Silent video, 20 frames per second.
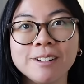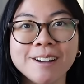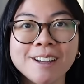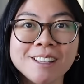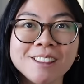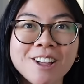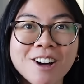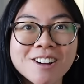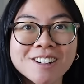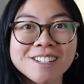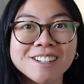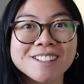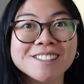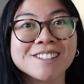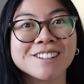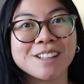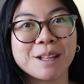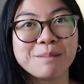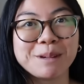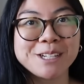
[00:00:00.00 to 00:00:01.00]
it looked.
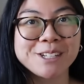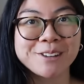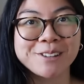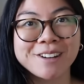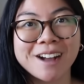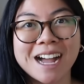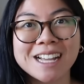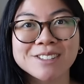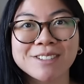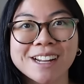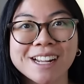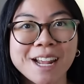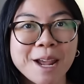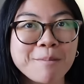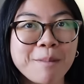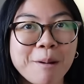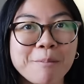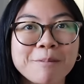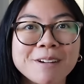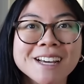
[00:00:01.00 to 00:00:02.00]
So let me show you guys what I
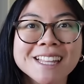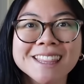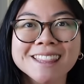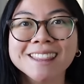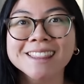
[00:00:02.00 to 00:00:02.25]
came up with.